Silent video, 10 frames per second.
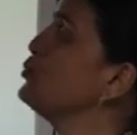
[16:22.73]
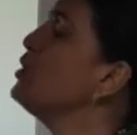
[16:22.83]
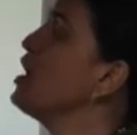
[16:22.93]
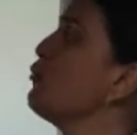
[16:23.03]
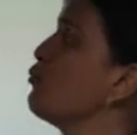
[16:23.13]
to
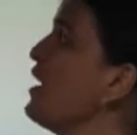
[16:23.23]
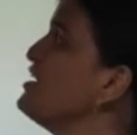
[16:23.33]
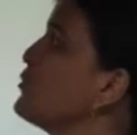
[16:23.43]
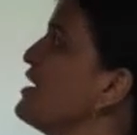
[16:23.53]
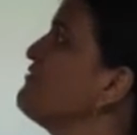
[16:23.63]

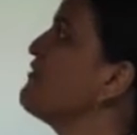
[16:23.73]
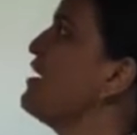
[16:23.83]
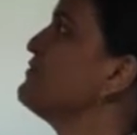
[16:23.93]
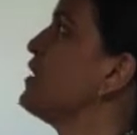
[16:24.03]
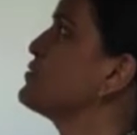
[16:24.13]

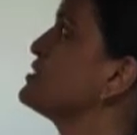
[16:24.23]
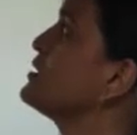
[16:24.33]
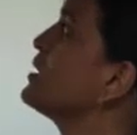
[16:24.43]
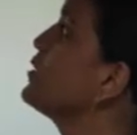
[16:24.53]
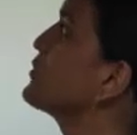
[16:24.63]

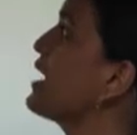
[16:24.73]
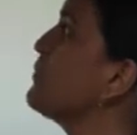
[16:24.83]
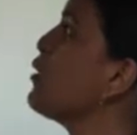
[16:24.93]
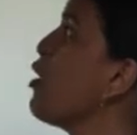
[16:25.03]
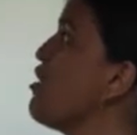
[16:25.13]
125,000
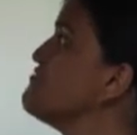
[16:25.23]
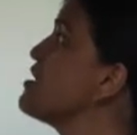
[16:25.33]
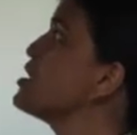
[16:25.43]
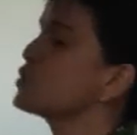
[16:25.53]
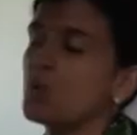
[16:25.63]
kilogram
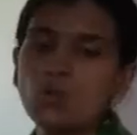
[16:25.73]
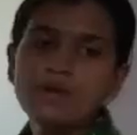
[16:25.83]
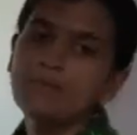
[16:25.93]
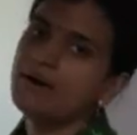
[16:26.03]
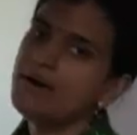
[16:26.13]
of
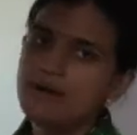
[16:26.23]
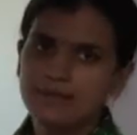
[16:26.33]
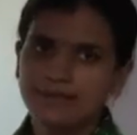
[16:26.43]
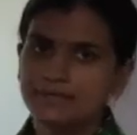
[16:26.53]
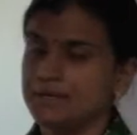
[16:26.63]
gold
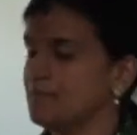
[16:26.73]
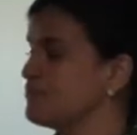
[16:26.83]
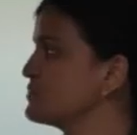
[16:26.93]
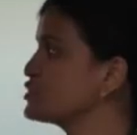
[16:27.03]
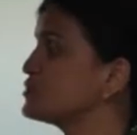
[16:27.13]
per
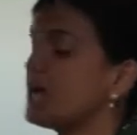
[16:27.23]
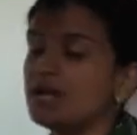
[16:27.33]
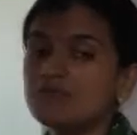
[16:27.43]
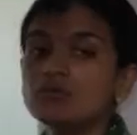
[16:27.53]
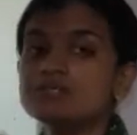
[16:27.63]
year. So
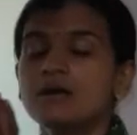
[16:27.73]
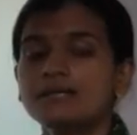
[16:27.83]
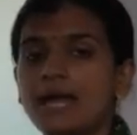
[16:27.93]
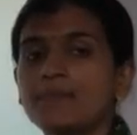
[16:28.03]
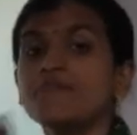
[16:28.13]
that was a
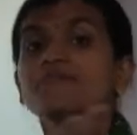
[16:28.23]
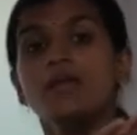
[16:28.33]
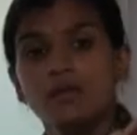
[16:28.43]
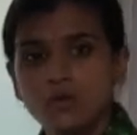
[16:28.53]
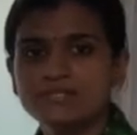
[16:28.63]
time of
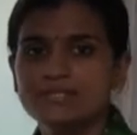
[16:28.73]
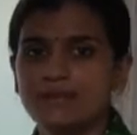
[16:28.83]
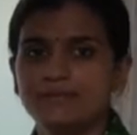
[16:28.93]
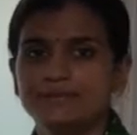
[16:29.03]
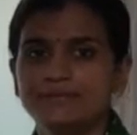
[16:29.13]
Herod's
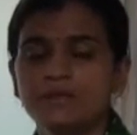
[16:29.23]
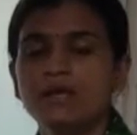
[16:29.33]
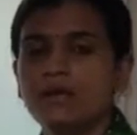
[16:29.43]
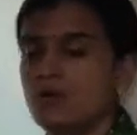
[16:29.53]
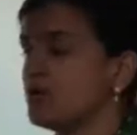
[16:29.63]
kingdom.
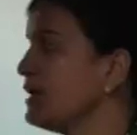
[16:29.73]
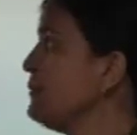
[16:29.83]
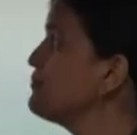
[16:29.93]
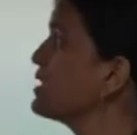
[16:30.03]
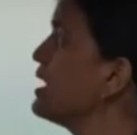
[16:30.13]

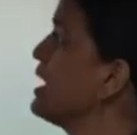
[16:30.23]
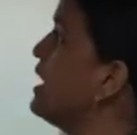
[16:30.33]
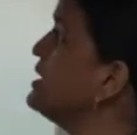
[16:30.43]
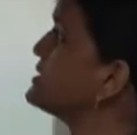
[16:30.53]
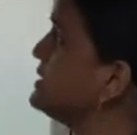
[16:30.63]
Okay,
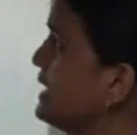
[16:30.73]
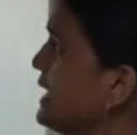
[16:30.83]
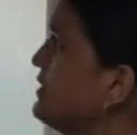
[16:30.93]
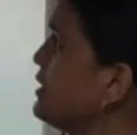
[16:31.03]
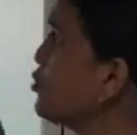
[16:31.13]
a city
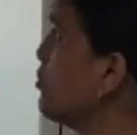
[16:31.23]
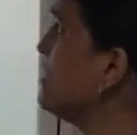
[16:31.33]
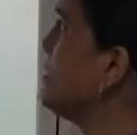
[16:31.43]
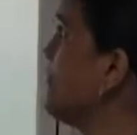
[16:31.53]
in the Roman